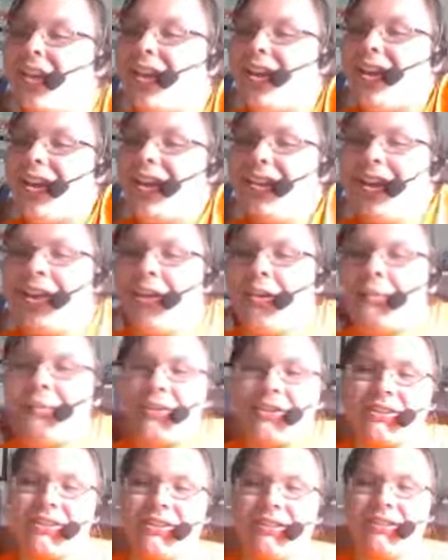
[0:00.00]
another
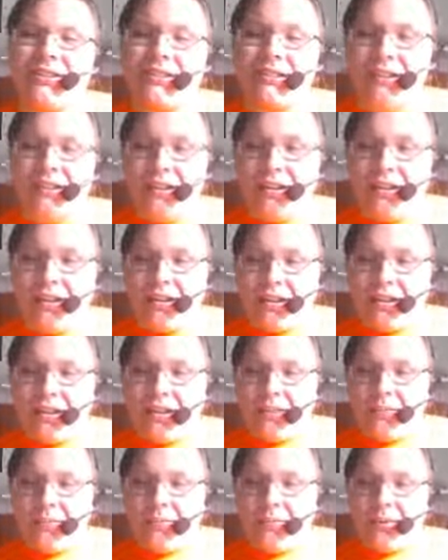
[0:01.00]
person
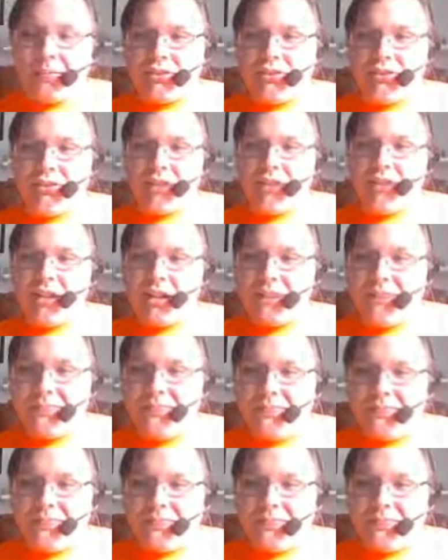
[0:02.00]
much the same